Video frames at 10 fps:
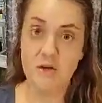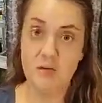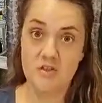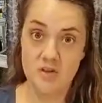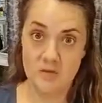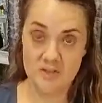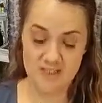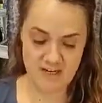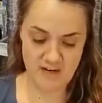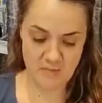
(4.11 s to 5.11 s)
was not
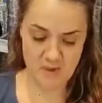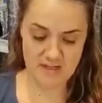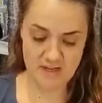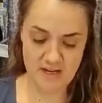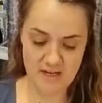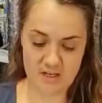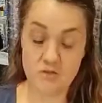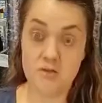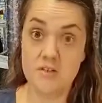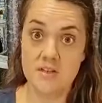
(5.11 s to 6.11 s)
received by Dan
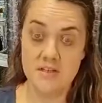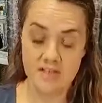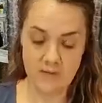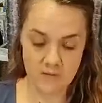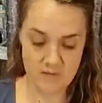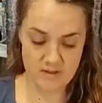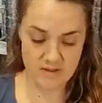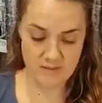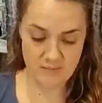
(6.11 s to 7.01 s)
Andrews and his government,